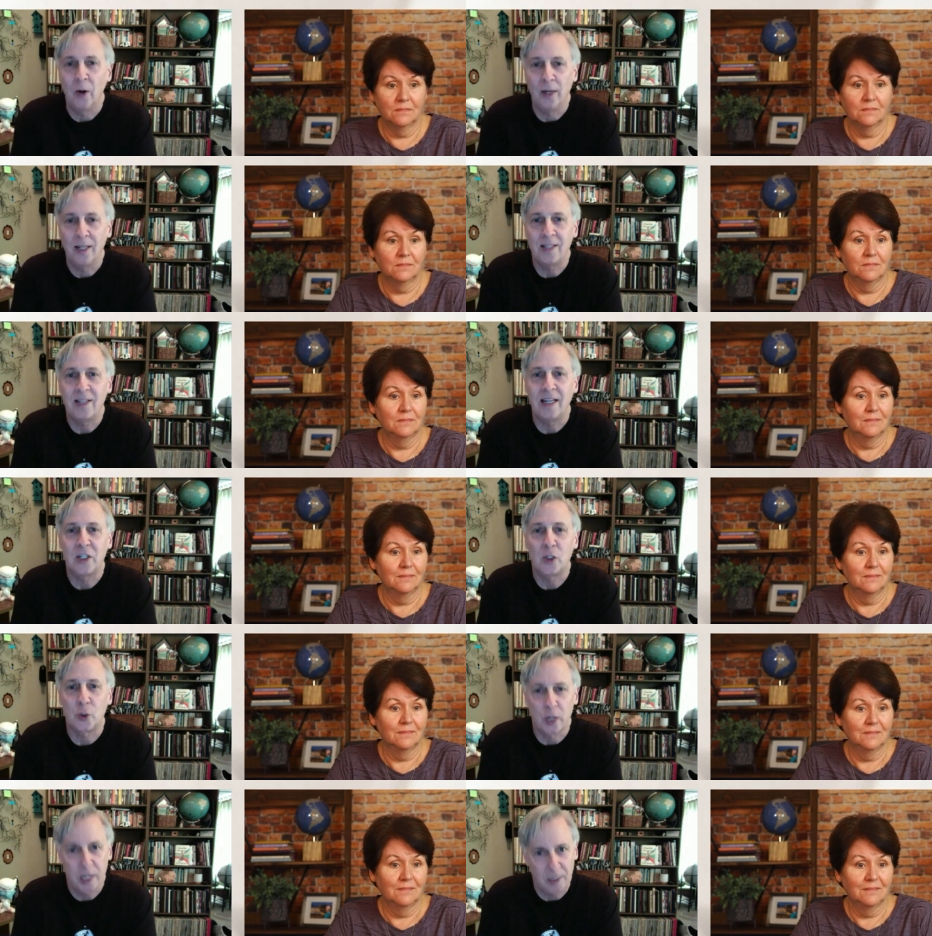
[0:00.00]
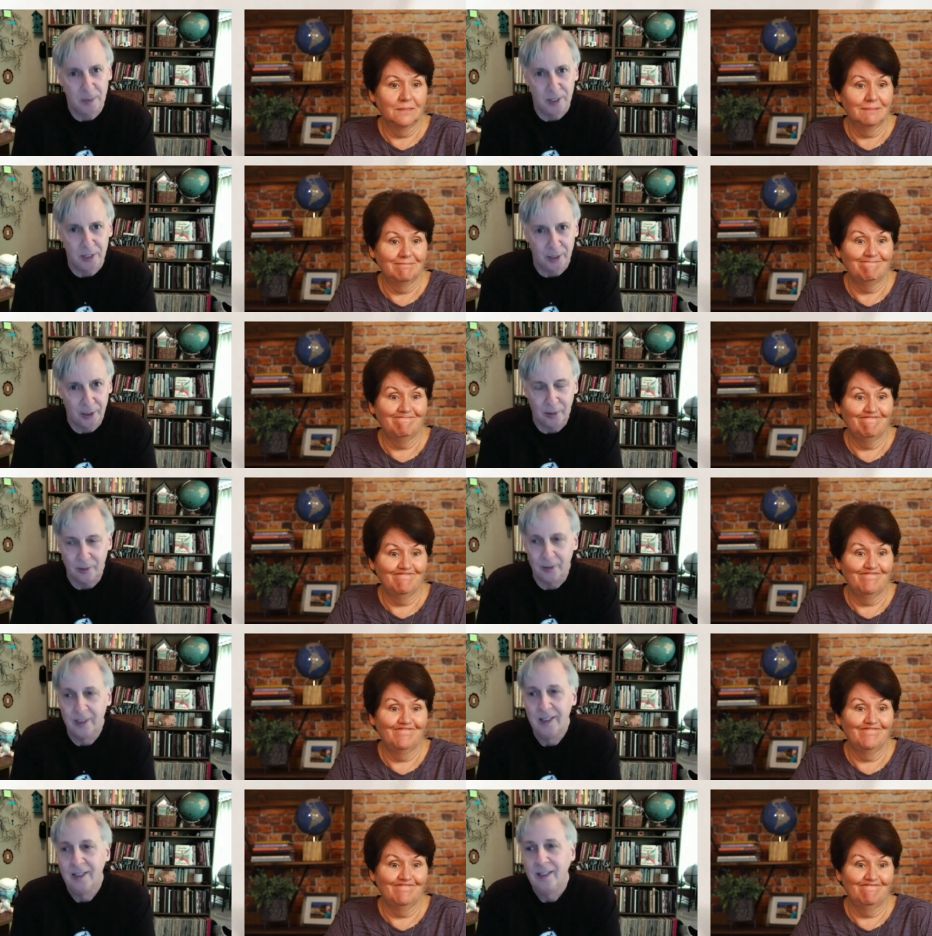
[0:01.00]
Speaker 1: it's extreme snow.
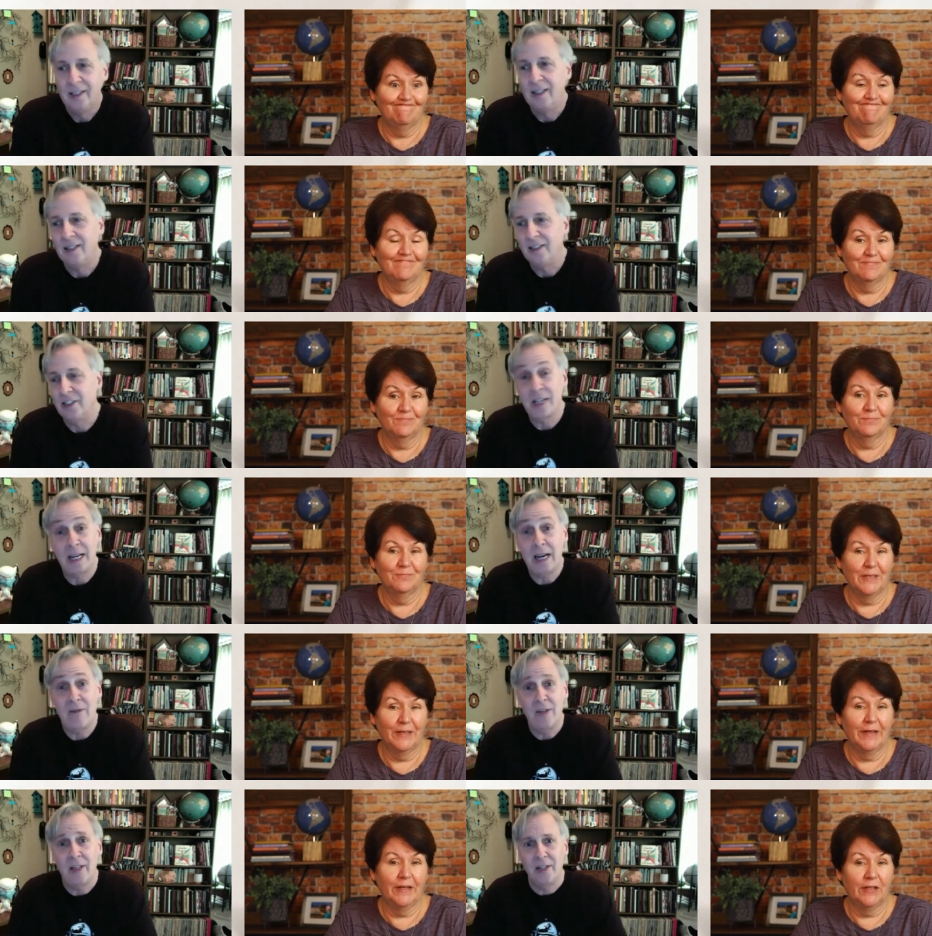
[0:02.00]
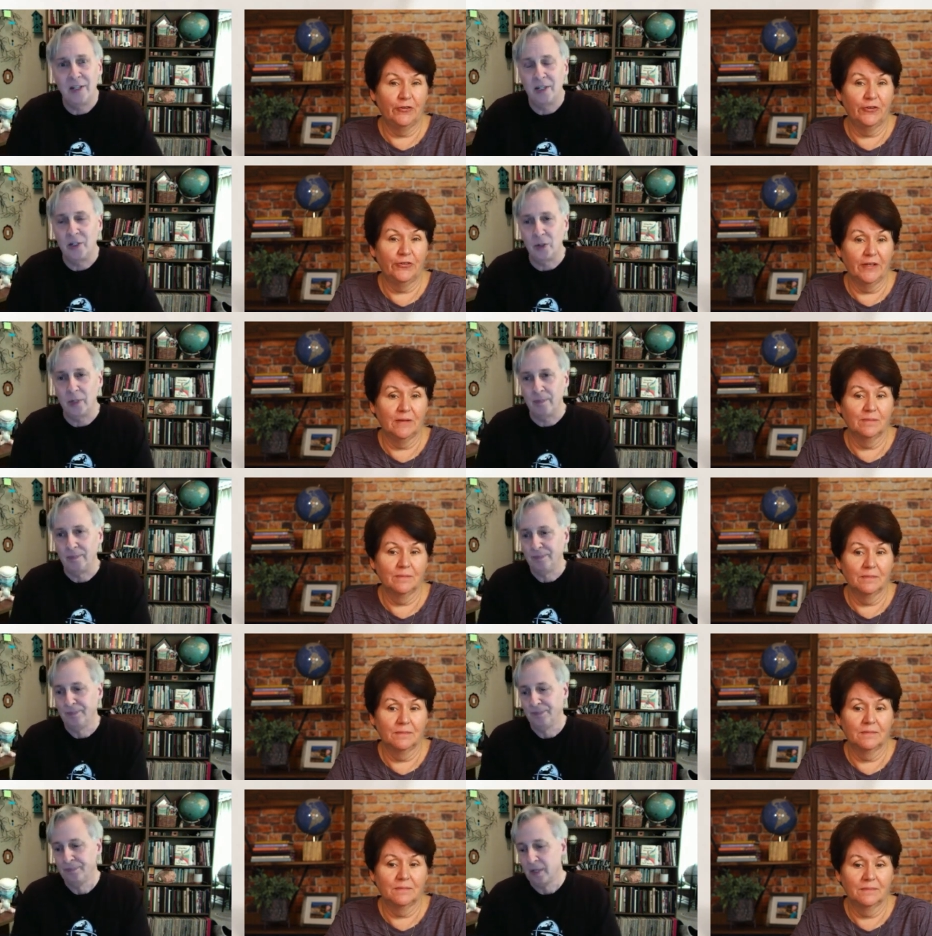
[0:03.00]
Uh, just like everything is extreme.
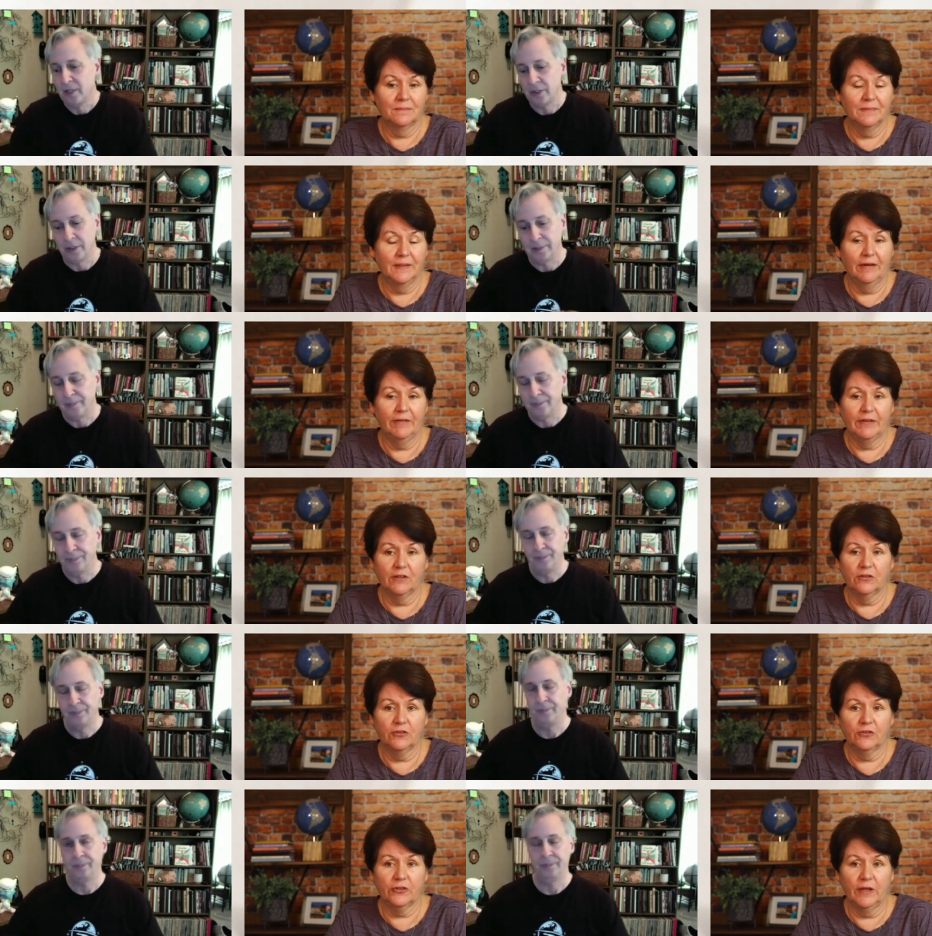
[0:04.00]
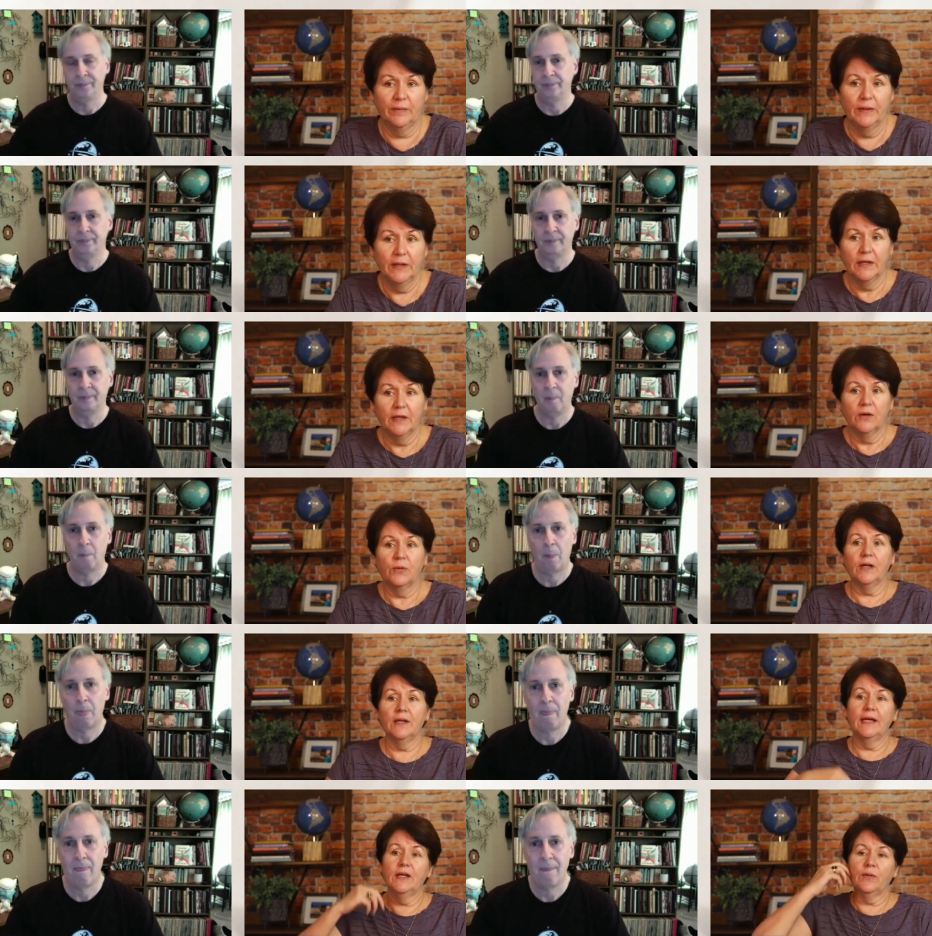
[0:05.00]
Speaker 2: Everything's so. extreme. Well,
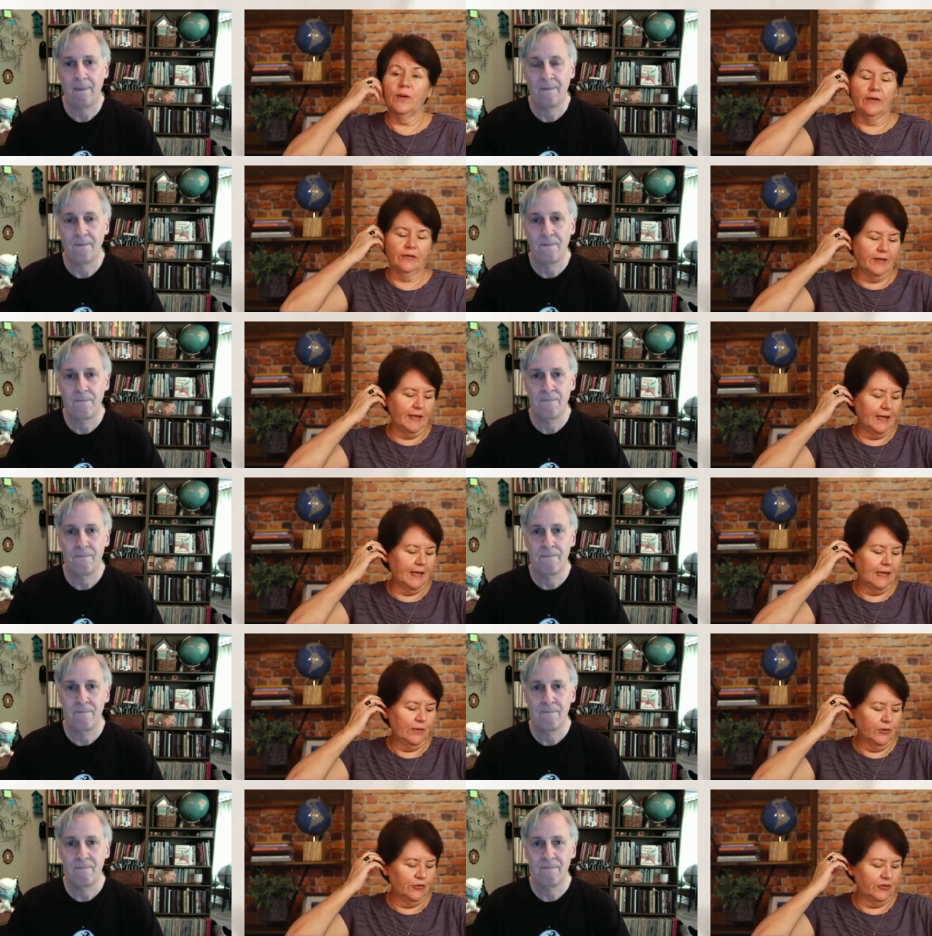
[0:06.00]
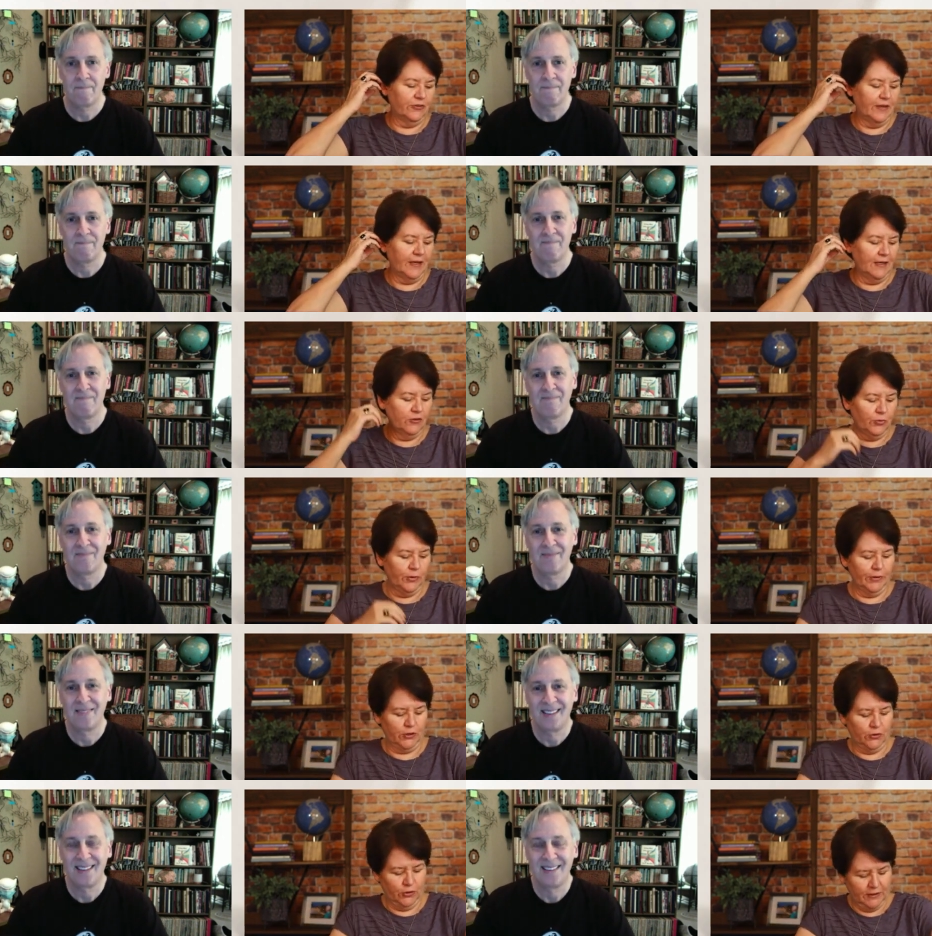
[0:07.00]
anyway, today I will just say, as we
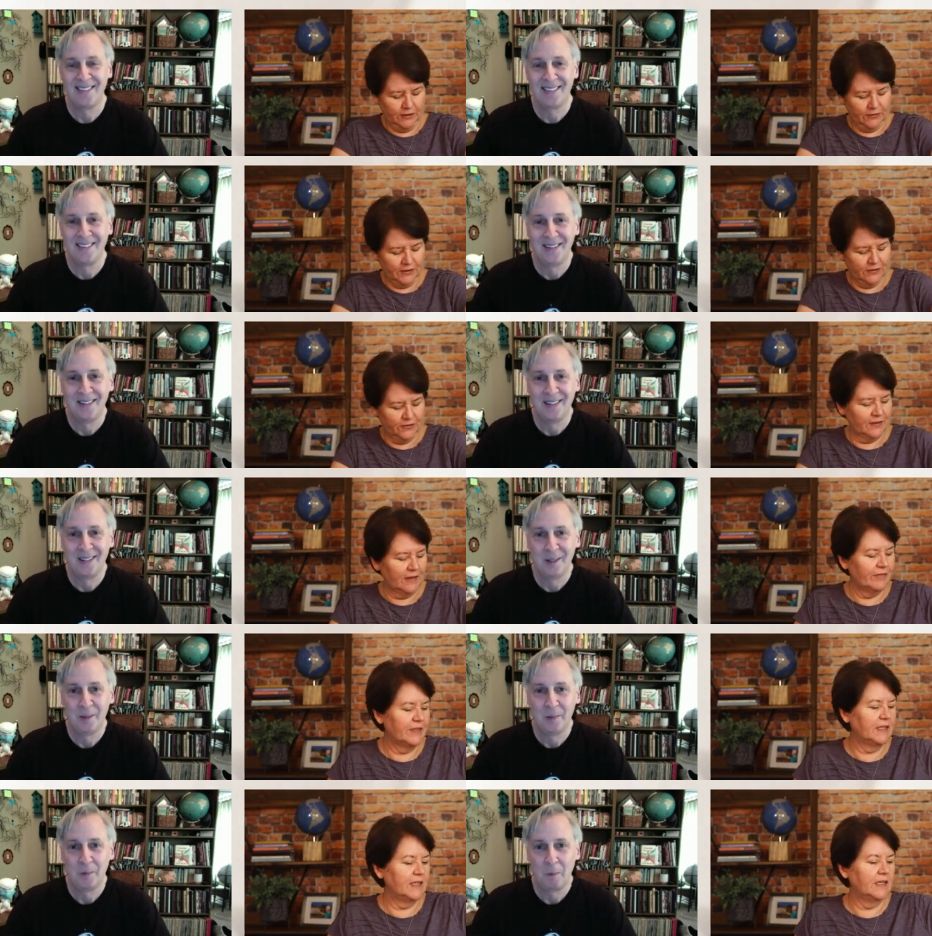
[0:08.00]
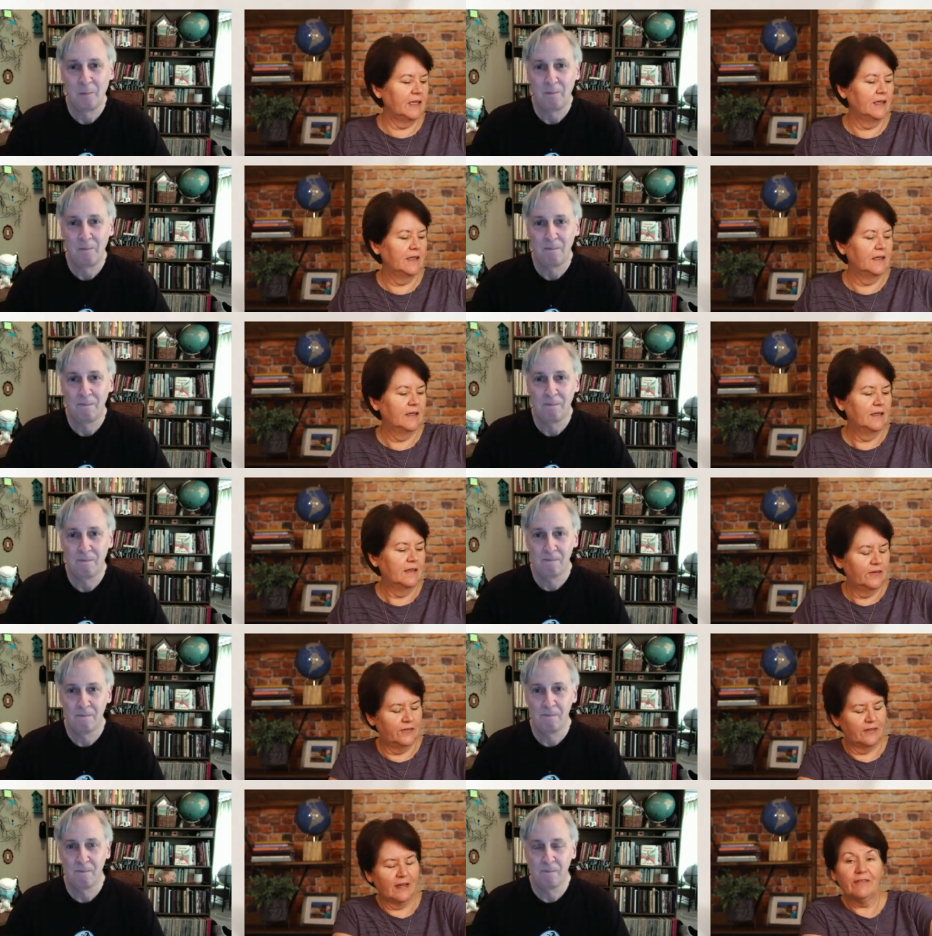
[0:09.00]
record this, it's seventy-seven